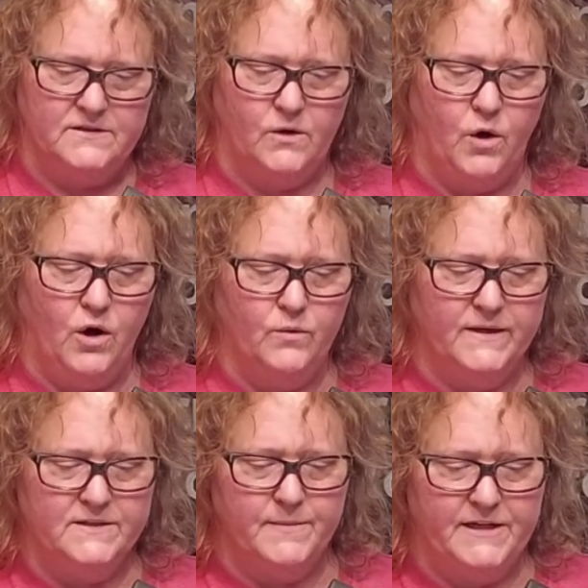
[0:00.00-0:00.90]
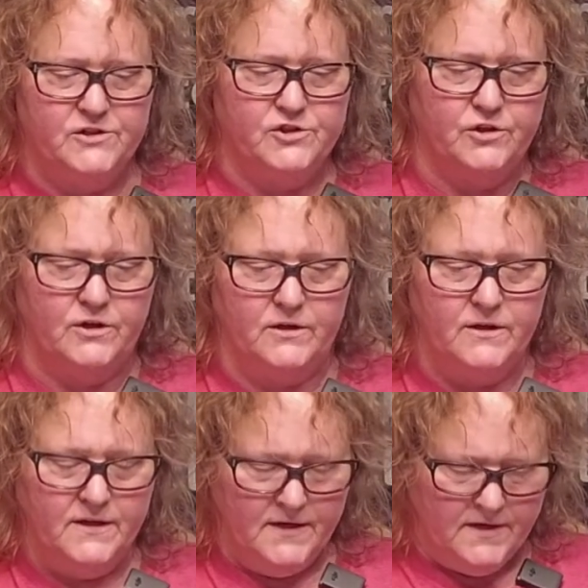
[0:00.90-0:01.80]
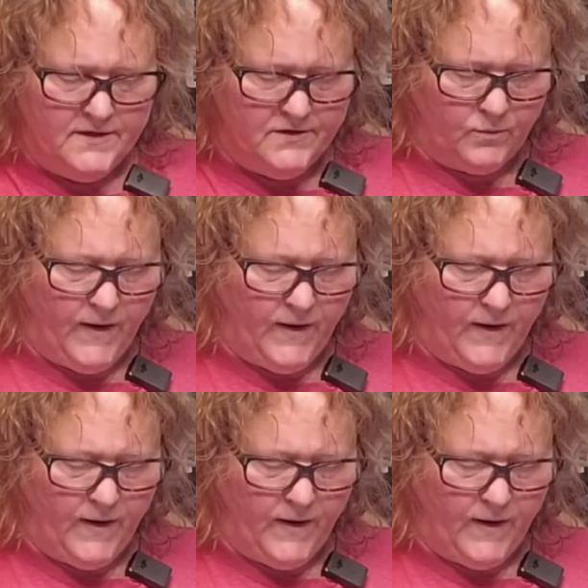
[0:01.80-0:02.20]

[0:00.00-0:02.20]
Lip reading: So always make sure the